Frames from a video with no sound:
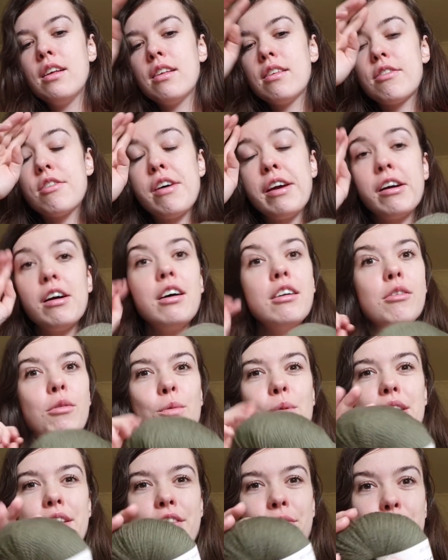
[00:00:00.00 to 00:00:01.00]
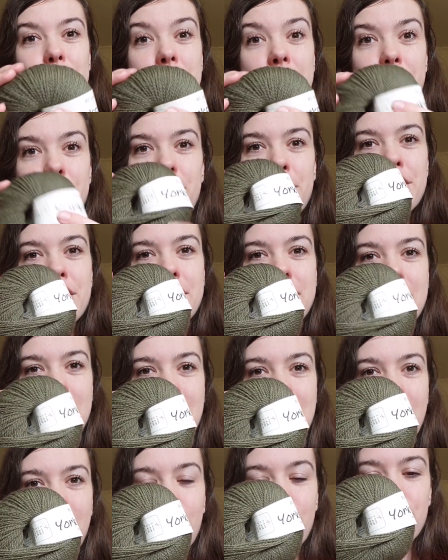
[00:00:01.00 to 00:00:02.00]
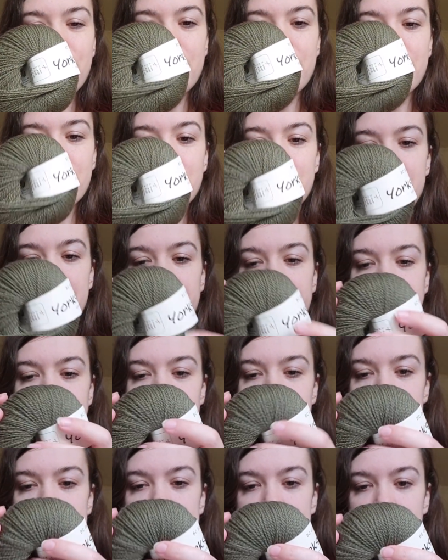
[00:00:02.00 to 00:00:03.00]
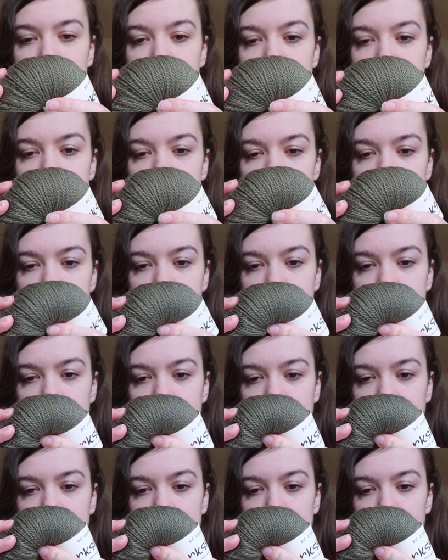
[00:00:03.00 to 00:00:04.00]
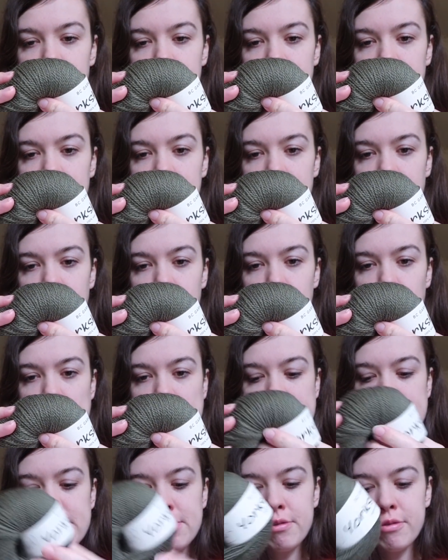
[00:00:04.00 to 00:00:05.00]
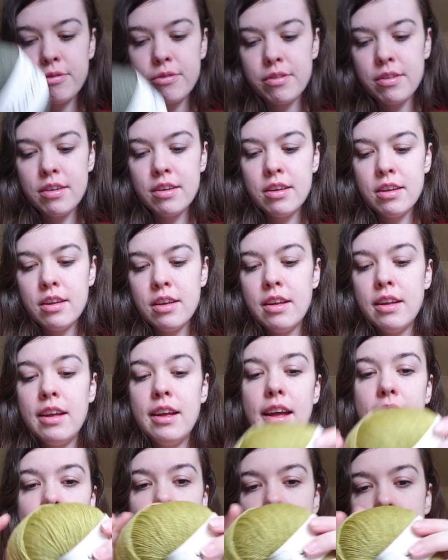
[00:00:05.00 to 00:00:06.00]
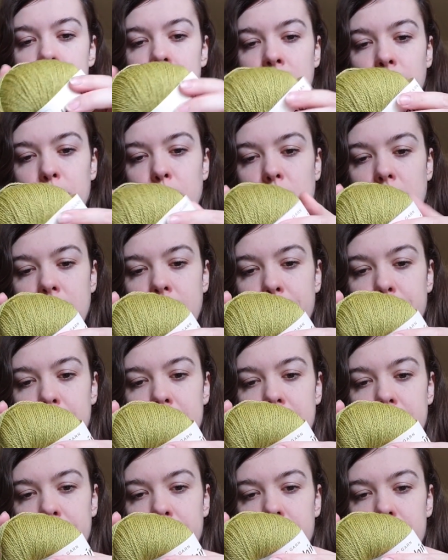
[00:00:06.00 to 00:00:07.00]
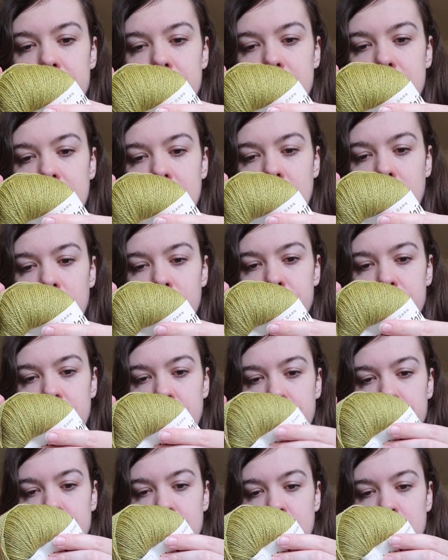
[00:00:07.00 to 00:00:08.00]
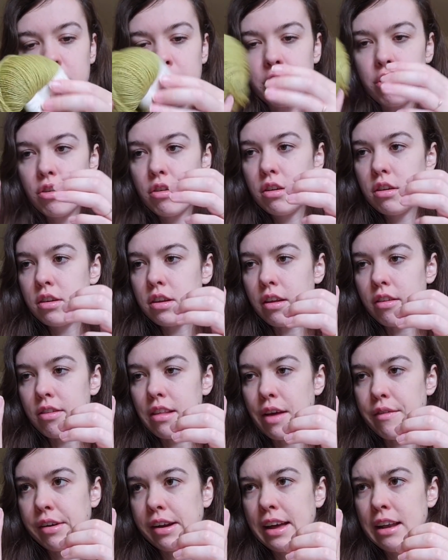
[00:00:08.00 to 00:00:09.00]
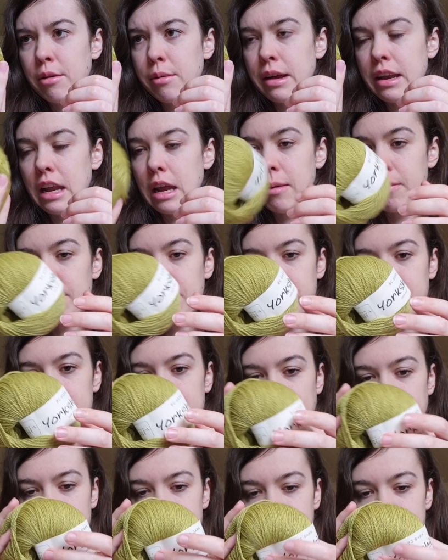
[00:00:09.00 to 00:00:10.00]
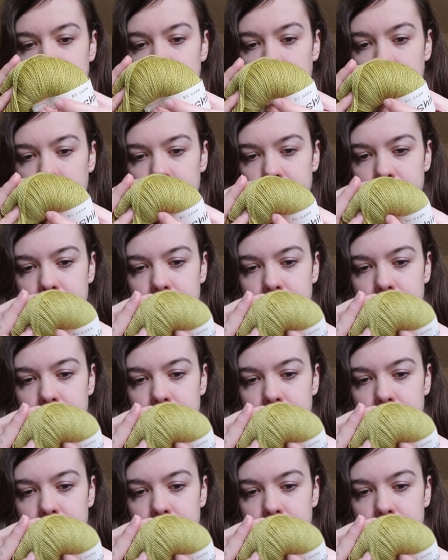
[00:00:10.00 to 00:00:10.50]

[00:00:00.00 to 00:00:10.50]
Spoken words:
So I got one sweater's quantity of this dark green, which is colorway 12, and one sweater's quantity of this one, which doesn't have a colorway name. That's funny.